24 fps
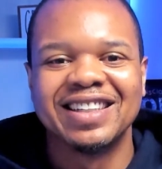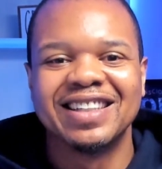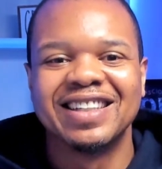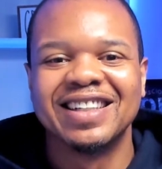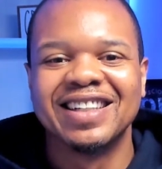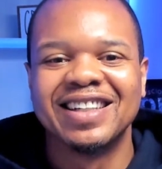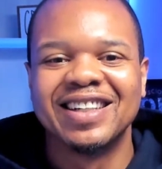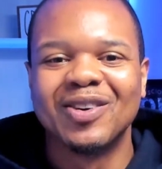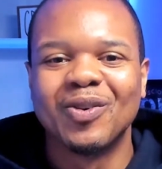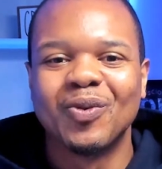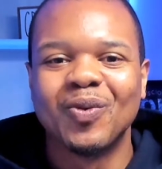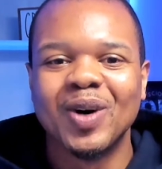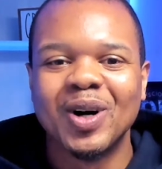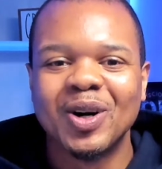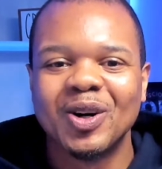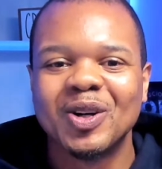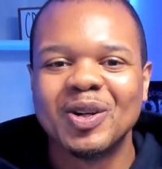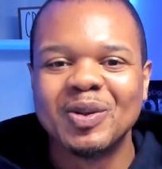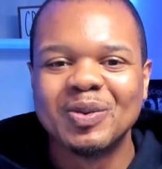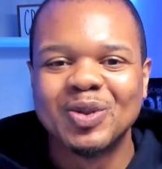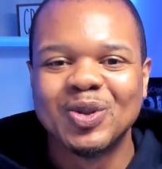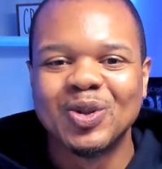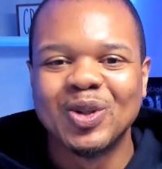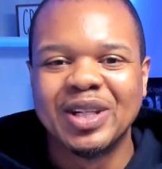
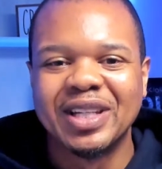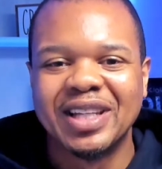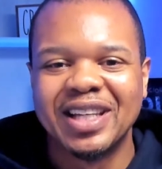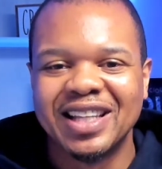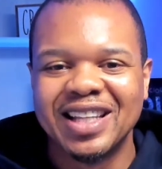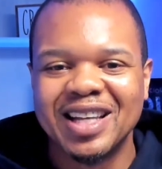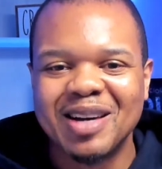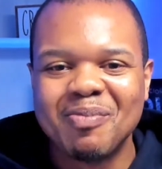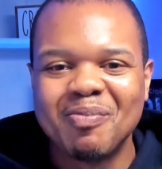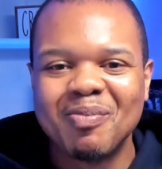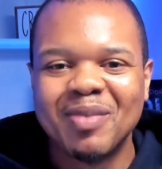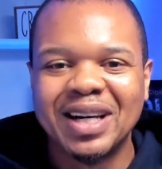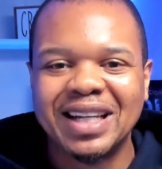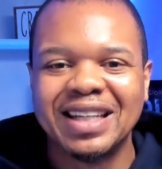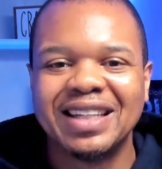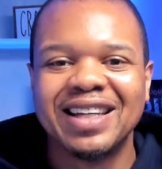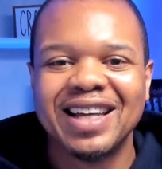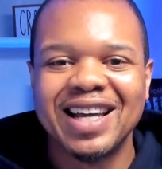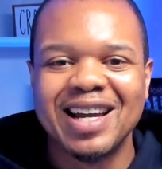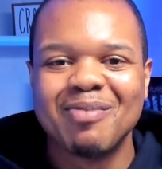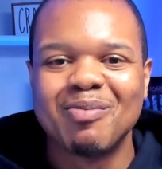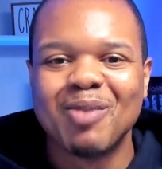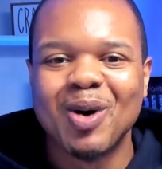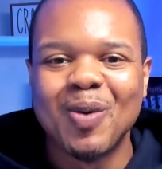Welcome to another
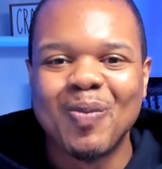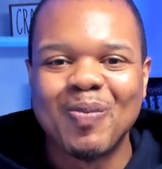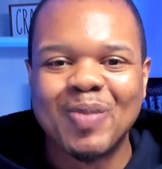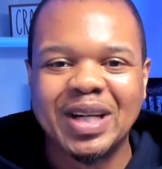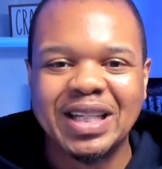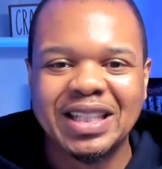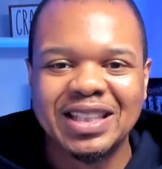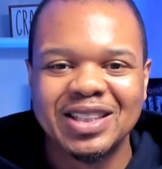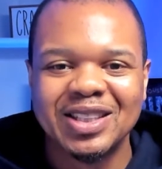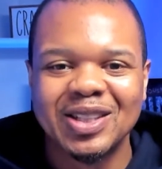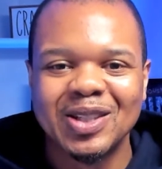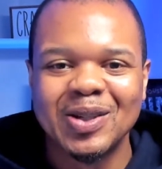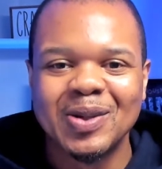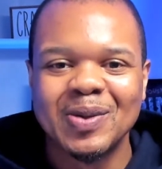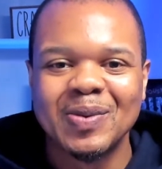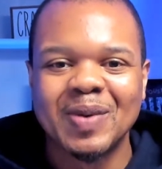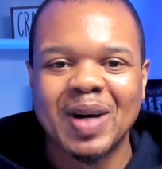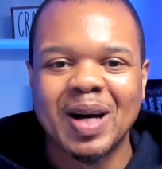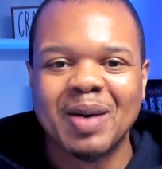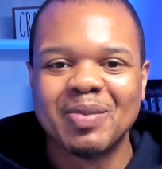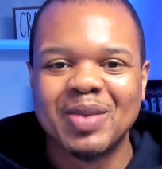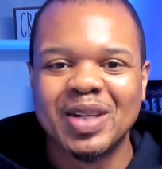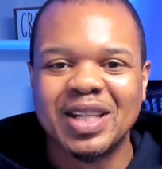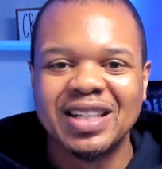Monday Momentum.
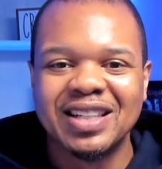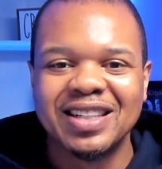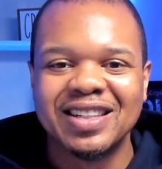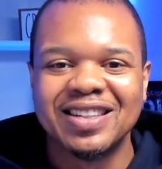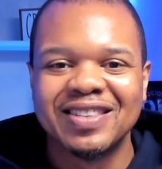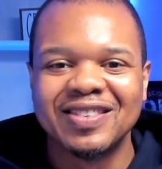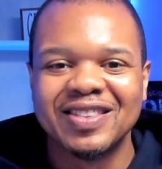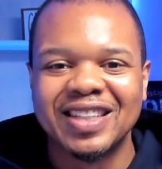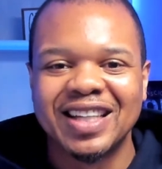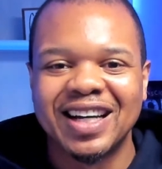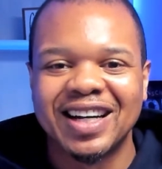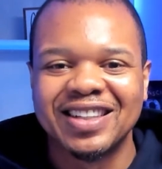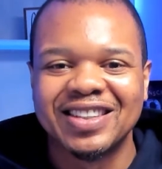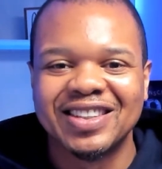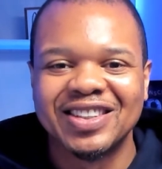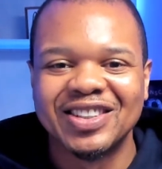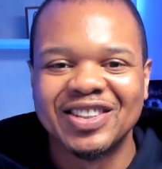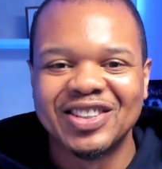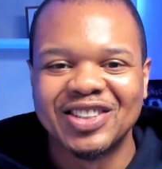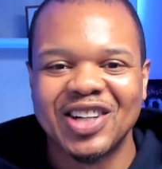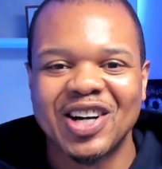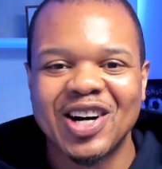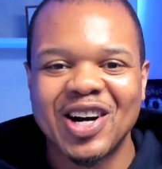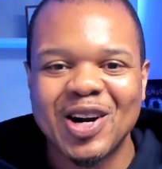I'm here, Dr.
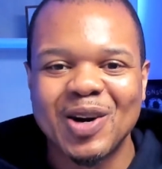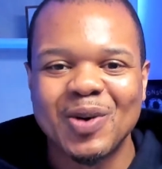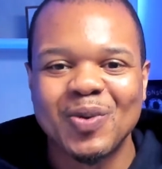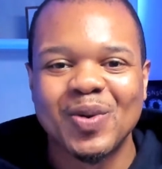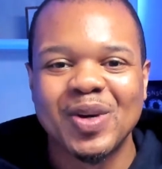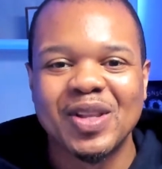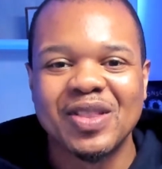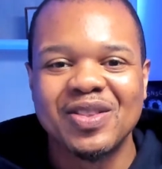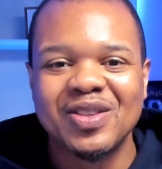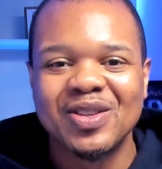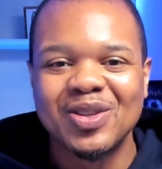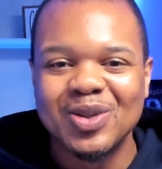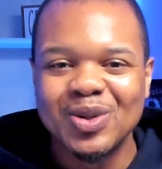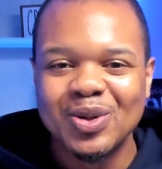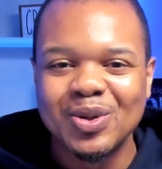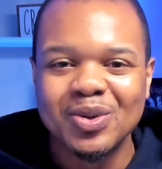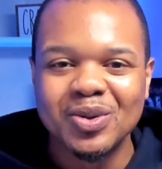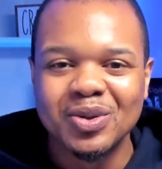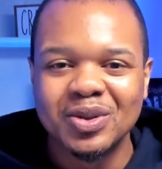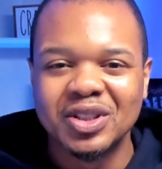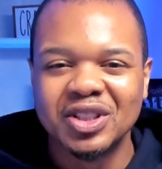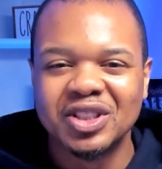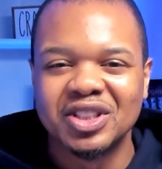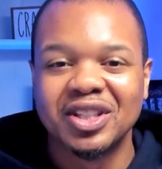Dar, with
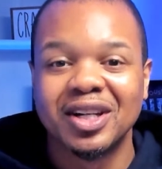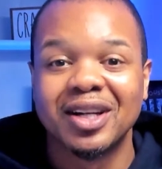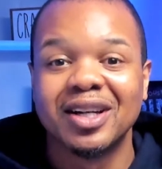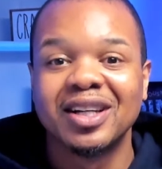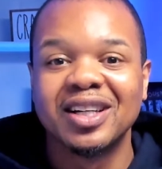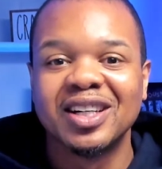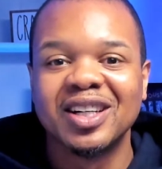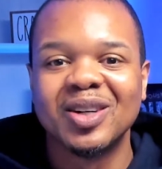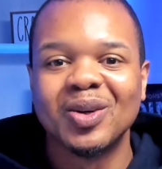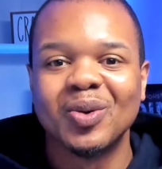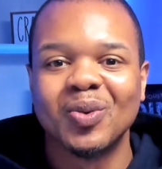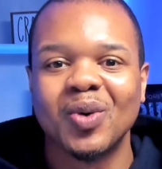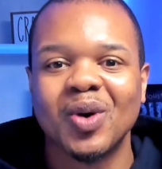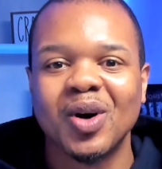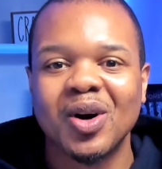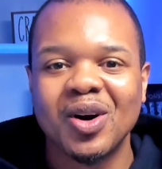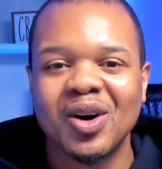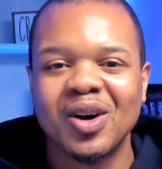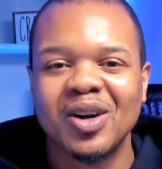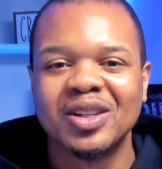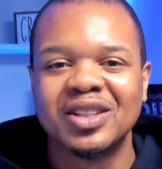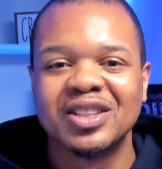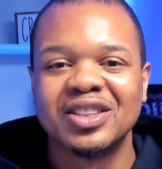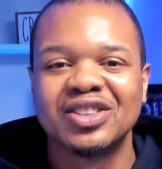you to share a good
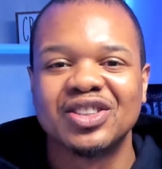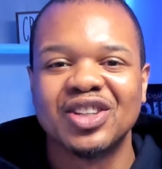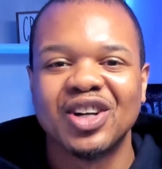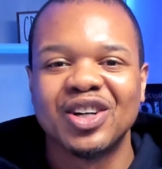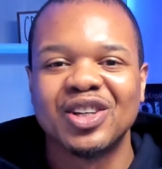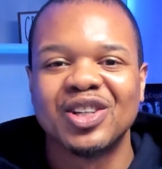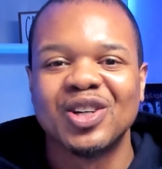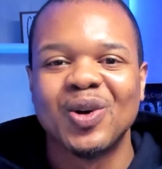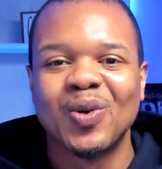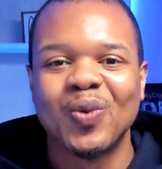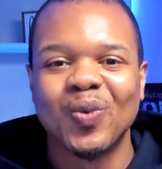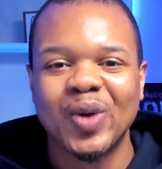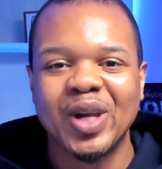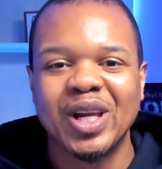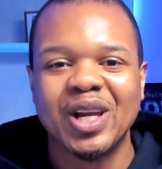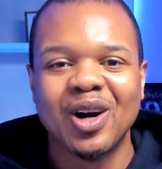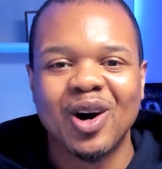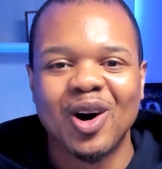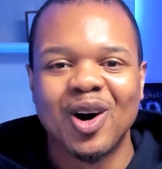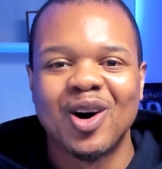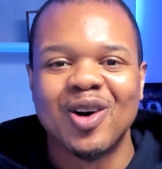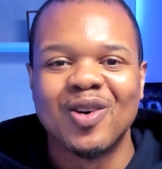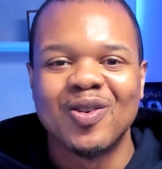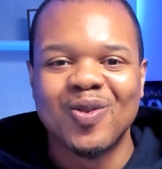word to start your week
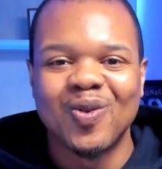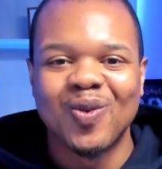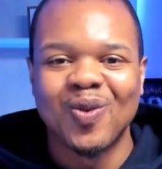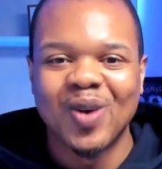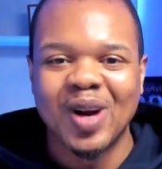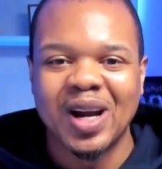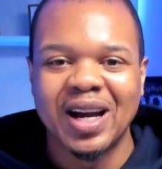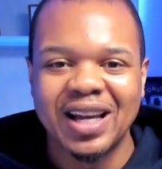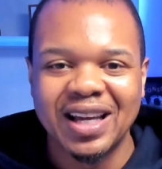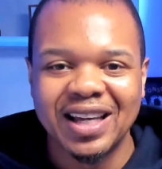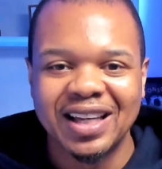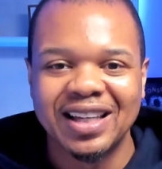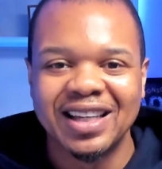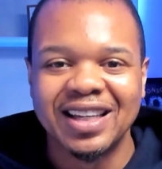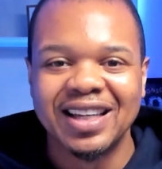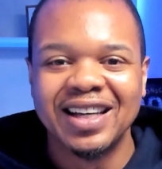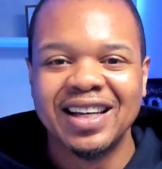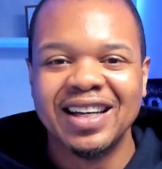off right.